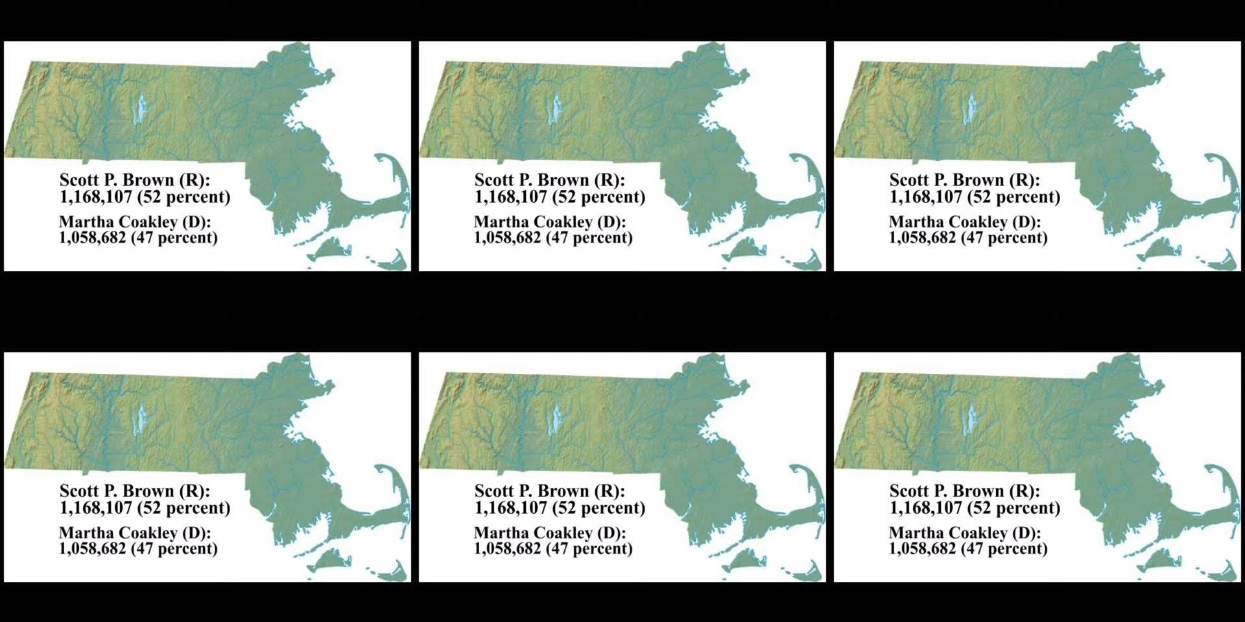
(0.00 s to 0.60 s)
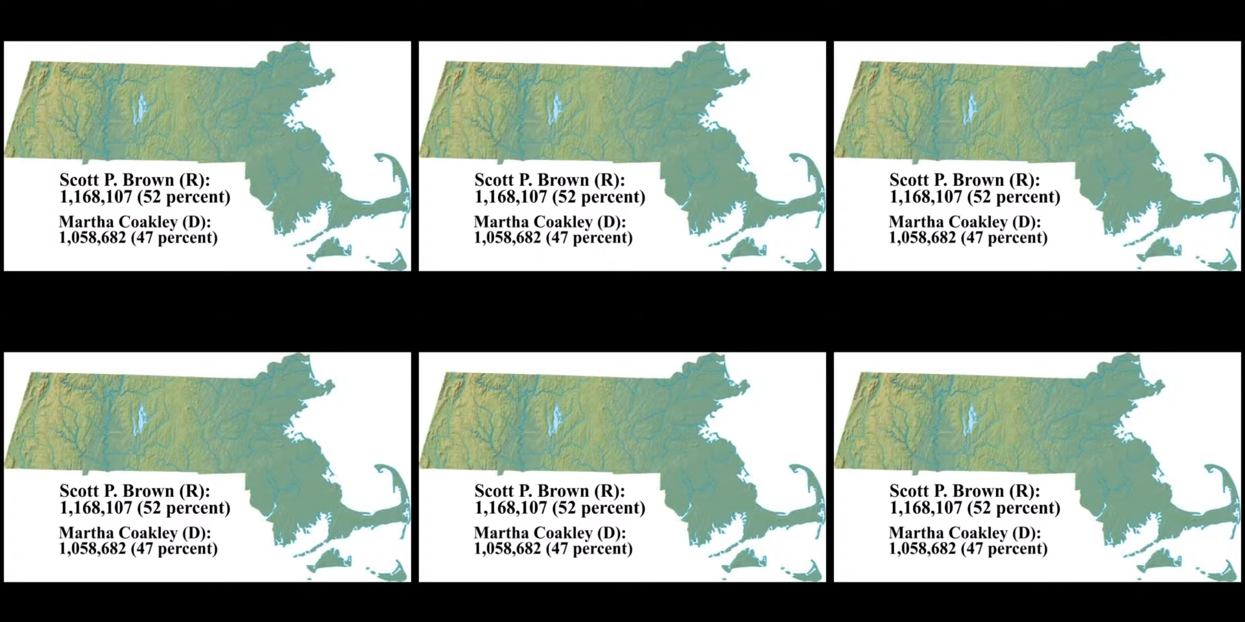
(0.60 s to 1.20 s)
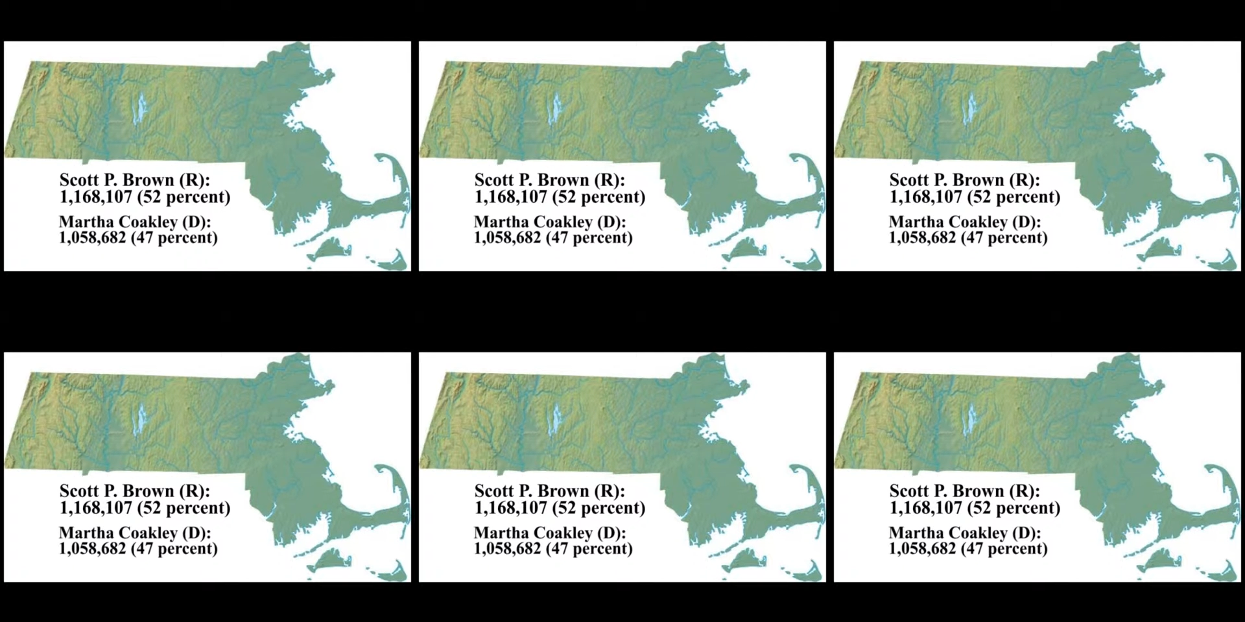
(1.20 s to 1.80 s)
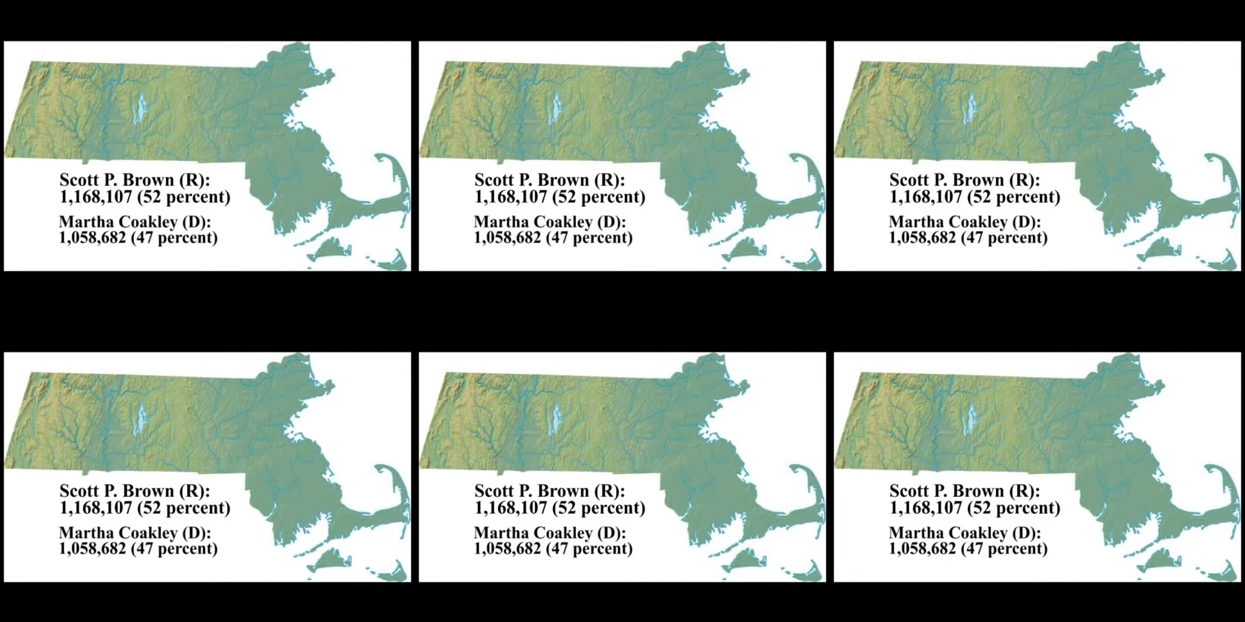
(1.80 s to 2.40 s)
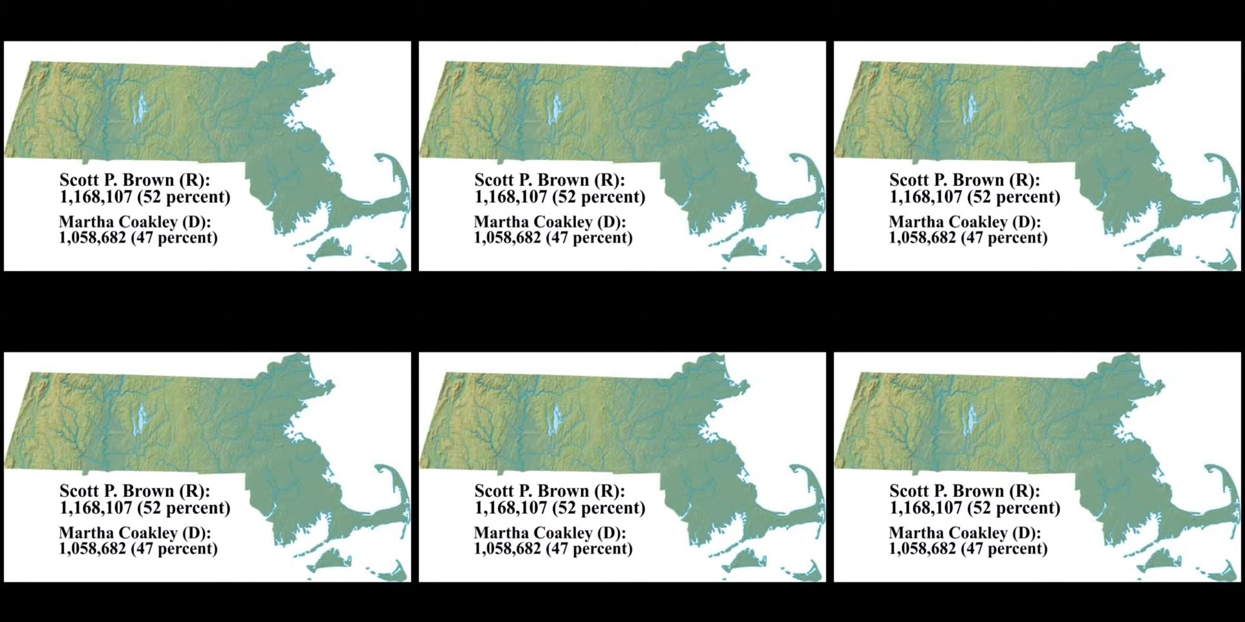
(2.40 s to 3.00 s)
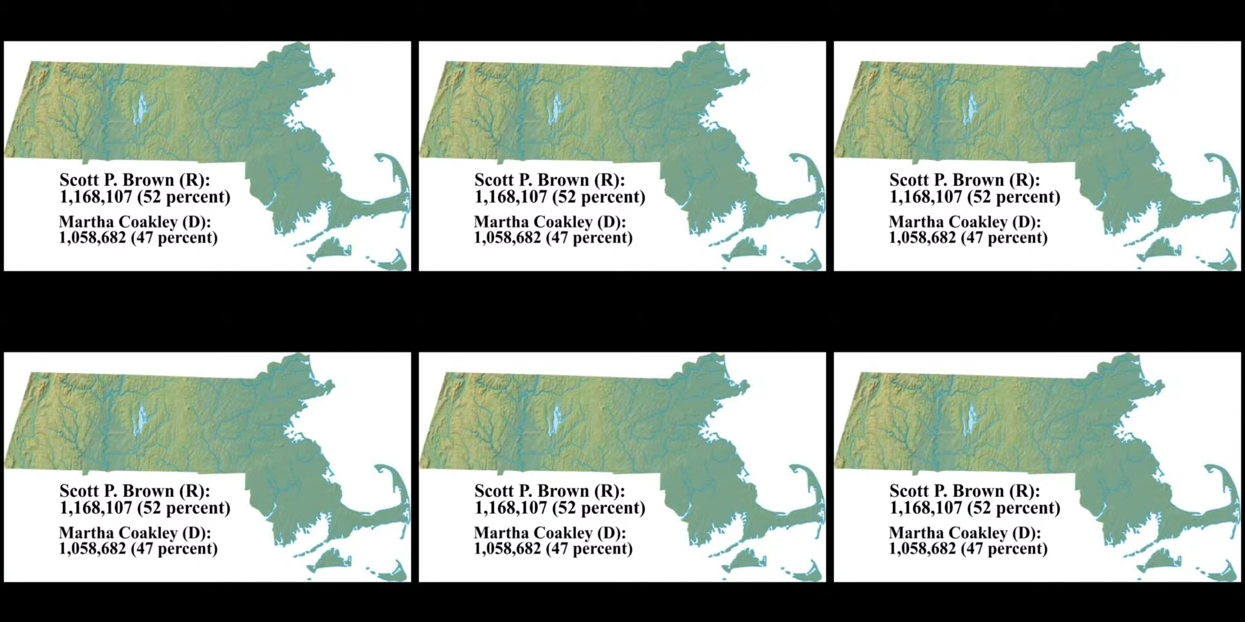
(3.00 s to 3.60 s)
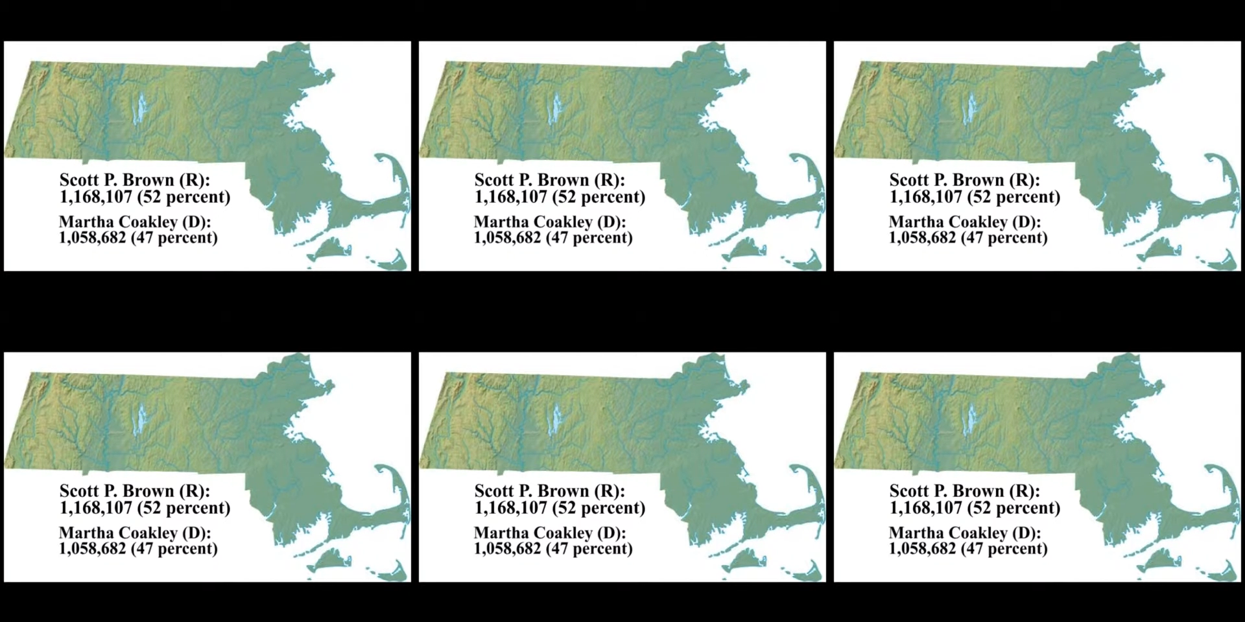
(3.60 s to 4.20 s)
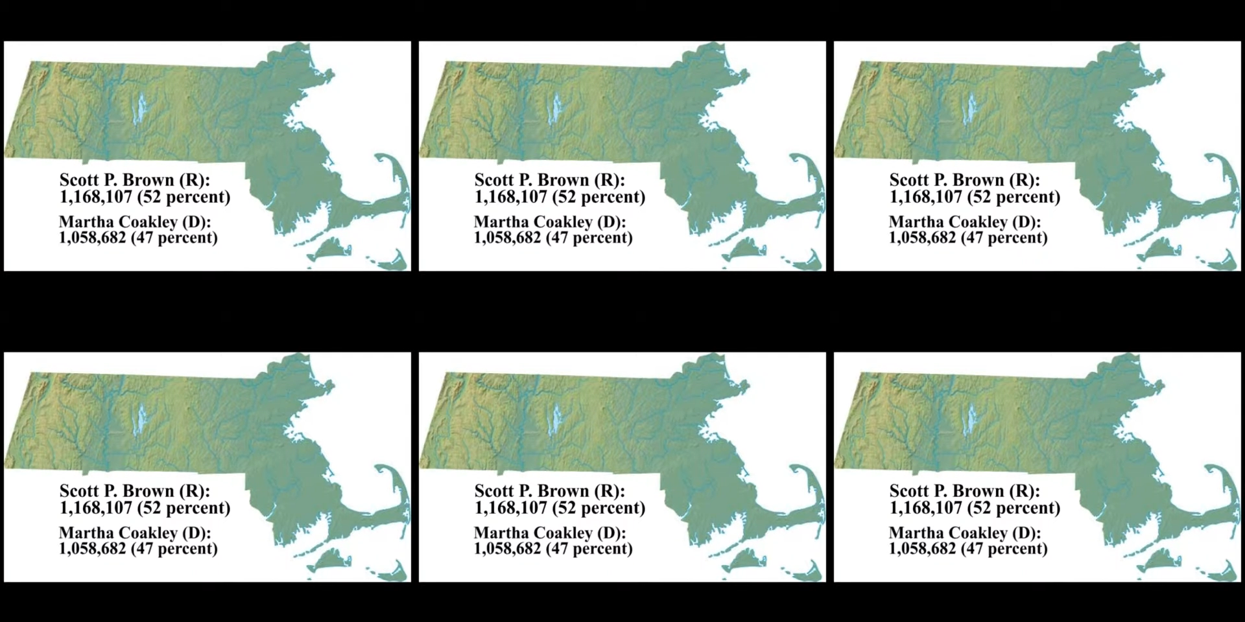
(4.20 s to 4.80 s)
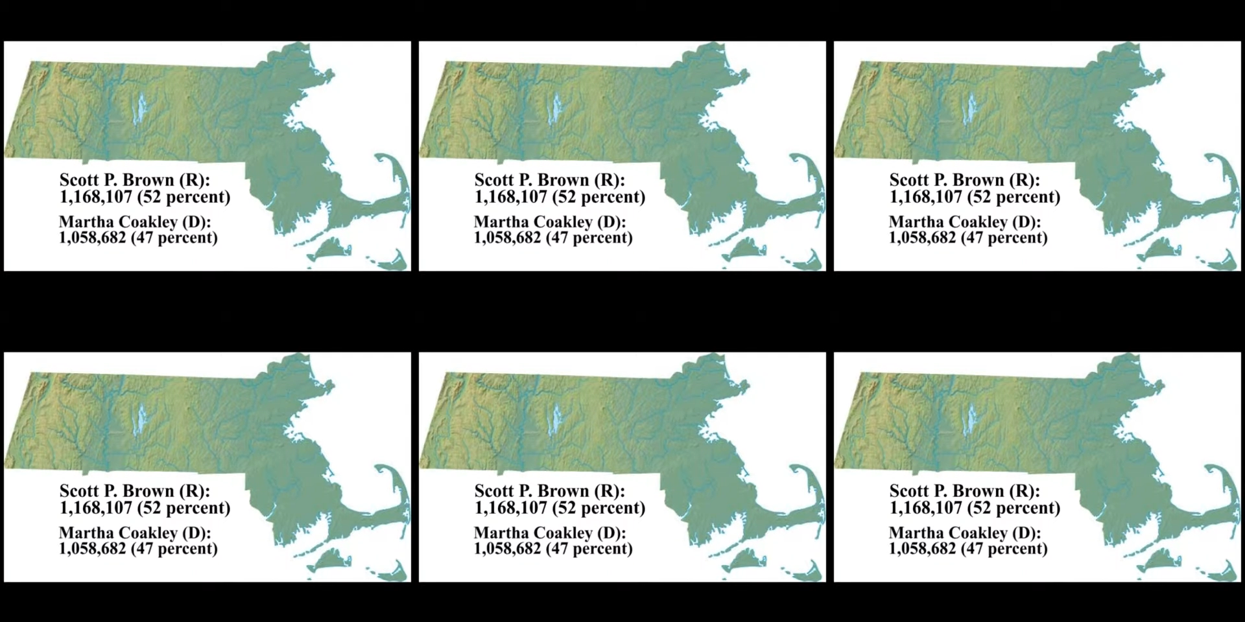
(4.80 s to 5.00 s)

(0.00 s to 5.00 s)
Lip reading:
[unreadable: no face in view]